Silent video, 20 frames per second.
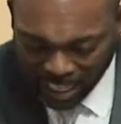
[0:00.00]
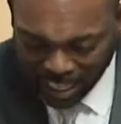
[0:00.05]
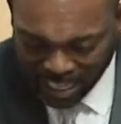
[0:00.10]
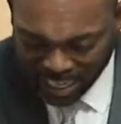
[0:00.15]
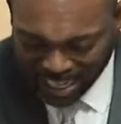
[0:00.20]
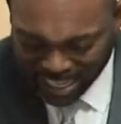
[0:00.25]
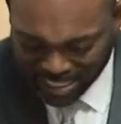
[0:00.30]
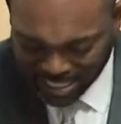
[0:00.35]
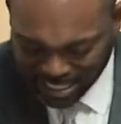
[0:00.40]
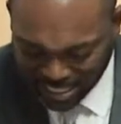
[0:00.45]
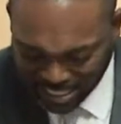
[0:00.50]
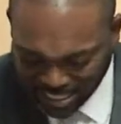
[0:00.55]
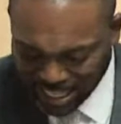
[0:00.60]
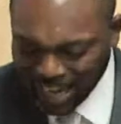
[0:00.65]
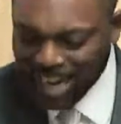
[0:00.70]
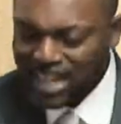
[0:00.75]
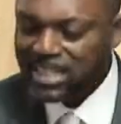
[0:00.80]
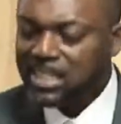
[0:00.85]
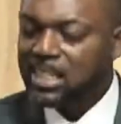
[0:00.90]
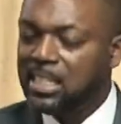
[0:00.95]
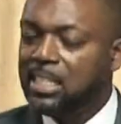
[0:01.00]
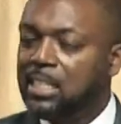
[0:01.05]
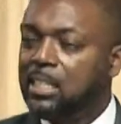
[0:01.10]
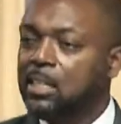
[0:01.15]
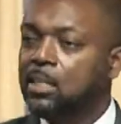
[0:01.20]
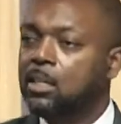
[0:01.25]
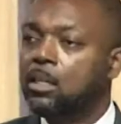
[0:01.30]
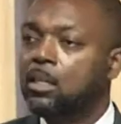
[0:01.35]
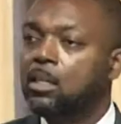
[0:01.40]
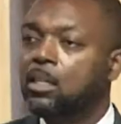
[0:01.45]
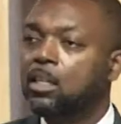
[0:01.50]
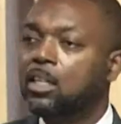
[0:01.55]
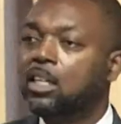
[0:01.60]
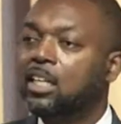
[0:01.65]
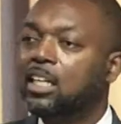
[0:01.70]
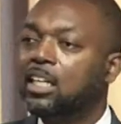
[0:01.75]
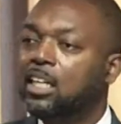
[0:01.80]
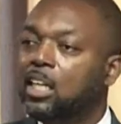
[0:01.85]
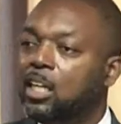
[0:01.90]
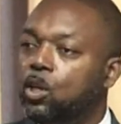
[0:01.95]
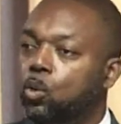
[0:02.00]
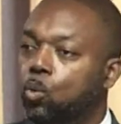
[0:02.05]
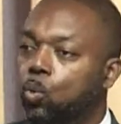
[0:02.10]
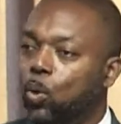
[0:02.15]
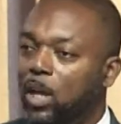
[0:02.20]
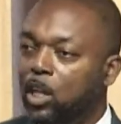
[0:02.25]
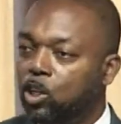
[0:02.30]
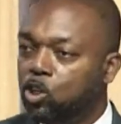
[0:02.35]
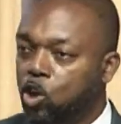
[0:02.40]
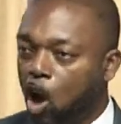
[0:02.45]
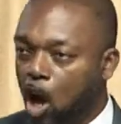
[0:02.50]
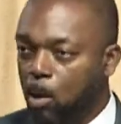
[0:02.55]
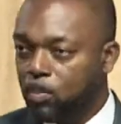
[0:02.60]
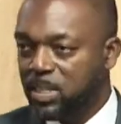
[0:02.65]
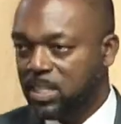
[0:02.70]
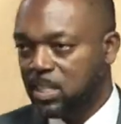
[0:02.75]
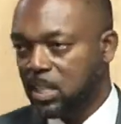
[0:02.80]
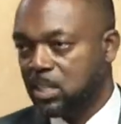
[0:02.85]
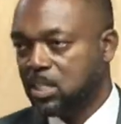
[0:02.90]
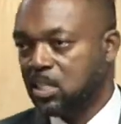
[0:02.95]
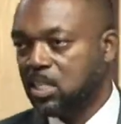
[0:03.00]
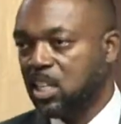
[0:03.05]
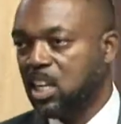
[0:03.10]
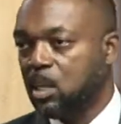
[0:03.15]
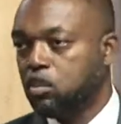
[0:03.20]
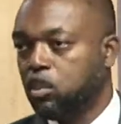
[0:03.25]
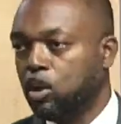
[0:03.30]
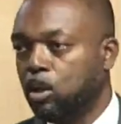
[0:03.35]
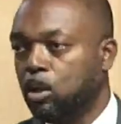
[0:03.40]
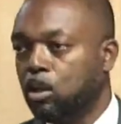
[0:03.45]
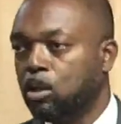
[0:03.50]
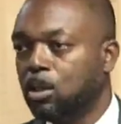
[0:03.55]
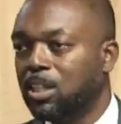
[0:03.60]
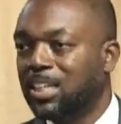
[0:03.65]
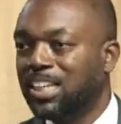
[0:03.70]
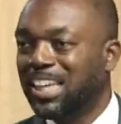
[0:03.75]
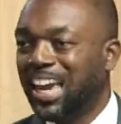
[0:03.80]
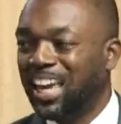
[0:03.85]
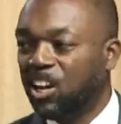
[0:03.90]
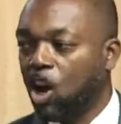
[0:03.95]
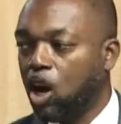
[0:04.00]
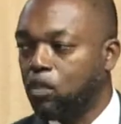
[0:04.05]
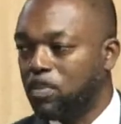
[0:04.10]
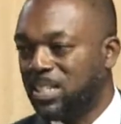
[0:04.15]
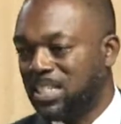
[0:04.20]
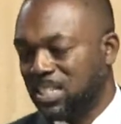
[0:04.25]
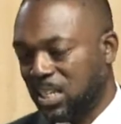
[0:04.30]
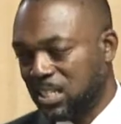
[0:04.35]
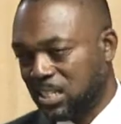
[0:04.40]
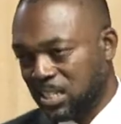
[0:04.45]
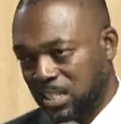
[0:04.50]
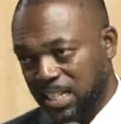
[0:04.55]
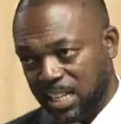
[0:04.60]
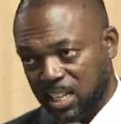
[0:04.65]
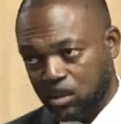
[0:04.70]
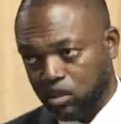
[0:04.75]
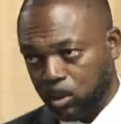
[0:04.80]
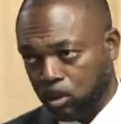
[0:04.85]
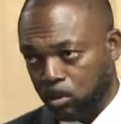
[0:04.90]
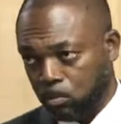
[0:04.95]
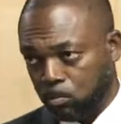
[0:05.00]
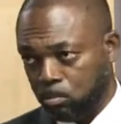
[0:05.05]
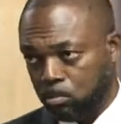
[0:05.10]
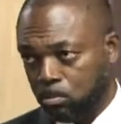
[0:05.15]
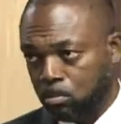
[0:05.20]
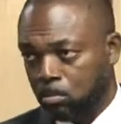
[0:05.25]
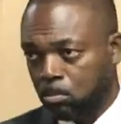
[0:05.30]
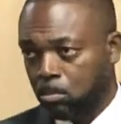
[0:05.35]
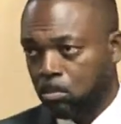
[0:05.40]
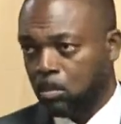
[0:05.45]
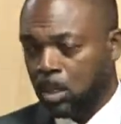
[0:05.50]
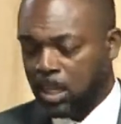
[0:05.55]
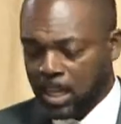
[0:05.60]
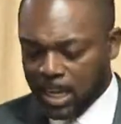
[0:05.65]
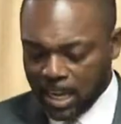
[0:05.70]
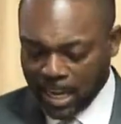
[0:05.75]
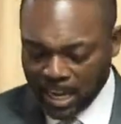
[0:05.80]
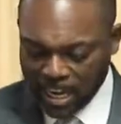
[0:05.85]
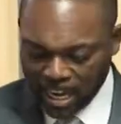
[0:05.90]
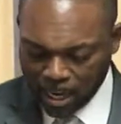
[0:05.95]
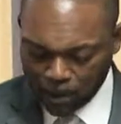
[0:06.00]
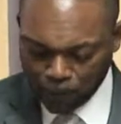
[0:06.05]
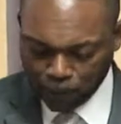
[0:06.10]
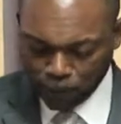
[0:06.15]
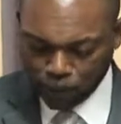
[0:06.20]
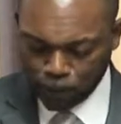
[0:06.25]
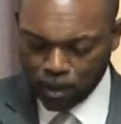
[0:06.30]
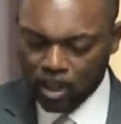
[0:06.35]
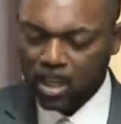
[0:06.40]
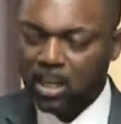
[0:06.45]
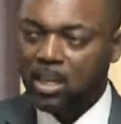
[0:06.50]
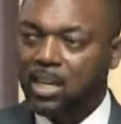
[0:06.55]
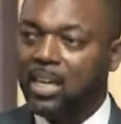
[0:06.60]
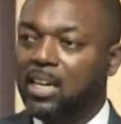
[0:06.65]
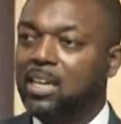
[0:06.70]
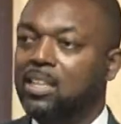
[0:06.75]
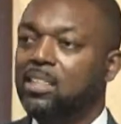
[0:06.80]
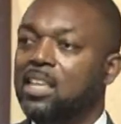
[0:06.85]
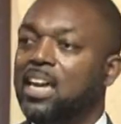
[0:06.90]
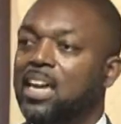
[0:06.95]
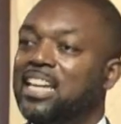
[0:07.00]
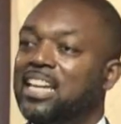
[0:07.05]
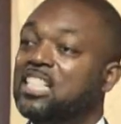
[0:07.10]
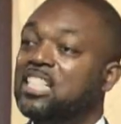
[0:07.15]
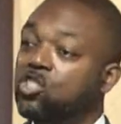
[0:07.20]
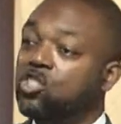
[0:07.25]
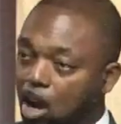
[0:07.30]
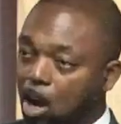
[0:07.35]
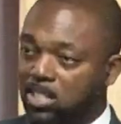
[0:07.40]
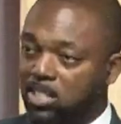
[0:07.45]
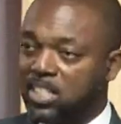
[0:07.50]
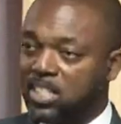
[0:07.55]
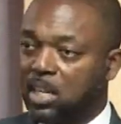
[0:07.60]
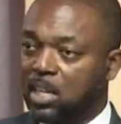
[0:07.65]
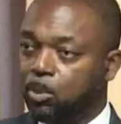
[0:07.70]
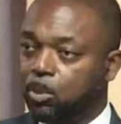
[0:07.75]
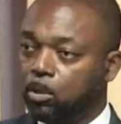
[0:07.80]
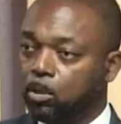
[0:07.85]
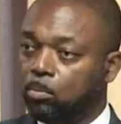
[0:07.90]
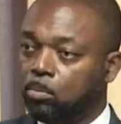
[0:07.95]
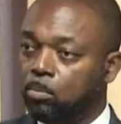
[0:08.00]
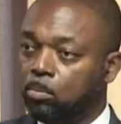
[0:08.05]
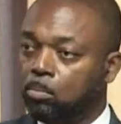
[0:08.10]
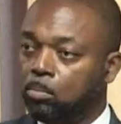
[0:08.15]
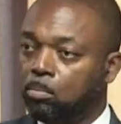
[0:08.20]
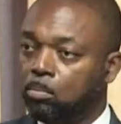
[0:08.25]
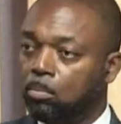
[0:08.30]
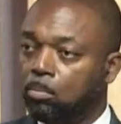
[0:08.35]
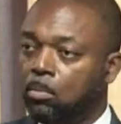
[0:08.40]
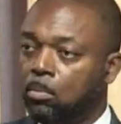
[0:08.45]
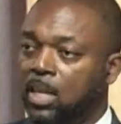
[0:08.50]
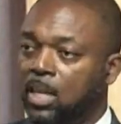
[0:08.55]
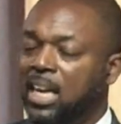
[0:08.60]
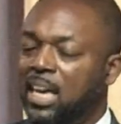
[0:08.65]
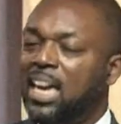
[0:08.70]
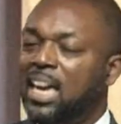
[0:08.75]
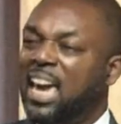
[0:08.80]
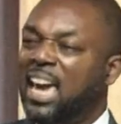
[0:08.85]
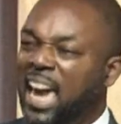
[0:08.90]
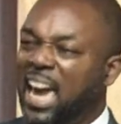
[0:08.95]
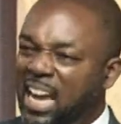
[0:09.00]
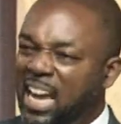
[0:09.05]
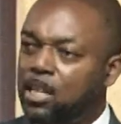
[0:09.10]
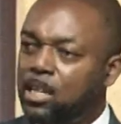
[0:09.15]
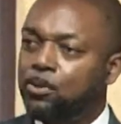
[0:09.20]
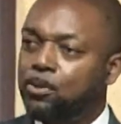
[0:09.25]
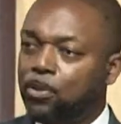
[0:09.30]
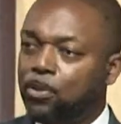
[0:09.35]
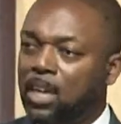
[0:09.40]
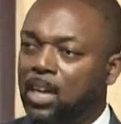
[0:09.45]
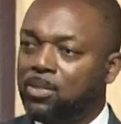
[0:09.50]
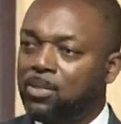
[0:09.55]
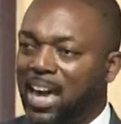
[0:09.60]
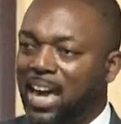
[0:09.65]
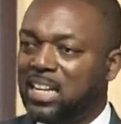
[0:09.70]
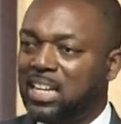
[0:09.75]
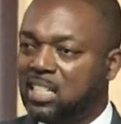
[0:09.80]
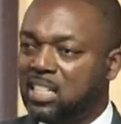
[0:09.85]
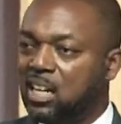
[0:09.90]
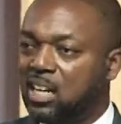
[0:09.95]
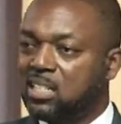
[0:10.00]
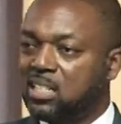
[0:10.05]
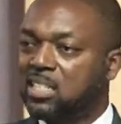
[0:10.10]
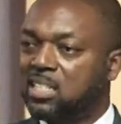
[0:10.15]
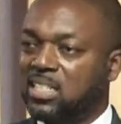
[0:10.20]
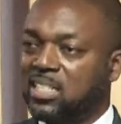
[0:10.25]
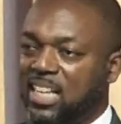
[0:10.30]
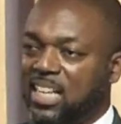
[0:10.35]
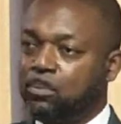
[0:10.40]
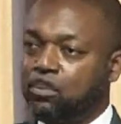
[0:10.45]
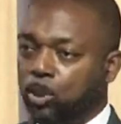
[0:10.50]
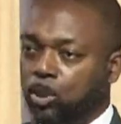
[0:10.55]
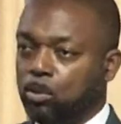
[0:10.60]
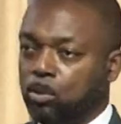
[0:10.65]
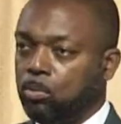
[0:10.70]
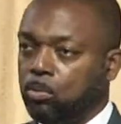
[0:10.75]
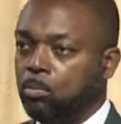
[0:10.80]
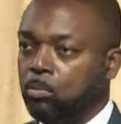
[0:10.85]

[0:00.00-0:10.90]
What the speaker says: A society will not be sustainable, cannot be sustainable, if it is not stable. Anything that is unstable